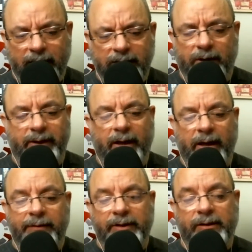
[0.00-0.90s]
So, I mean,
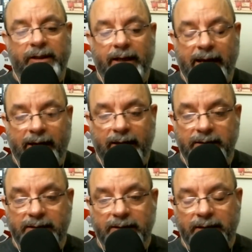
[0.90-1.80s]
everything
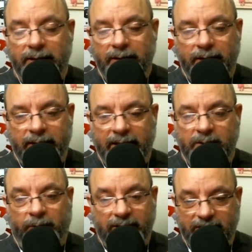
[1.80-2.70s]
has
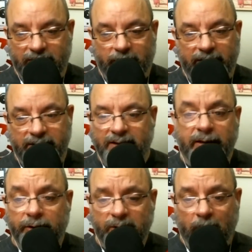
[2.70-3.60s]
its pluses and minuses,
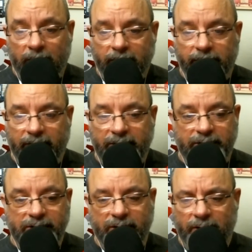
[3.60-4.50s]
and there's smaller
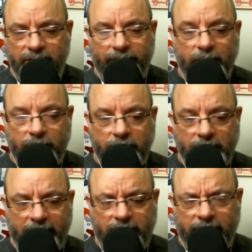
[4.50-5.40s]
conventions, and there's a few
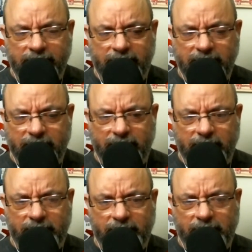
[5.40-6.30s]
like the Residence
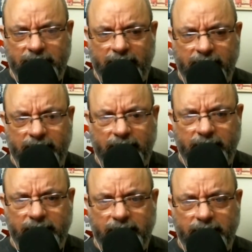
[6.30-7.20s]
Inn, I
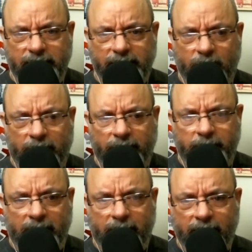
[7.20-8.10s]
think, or the
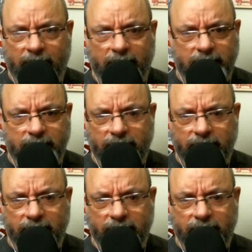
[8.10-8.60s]
Marriott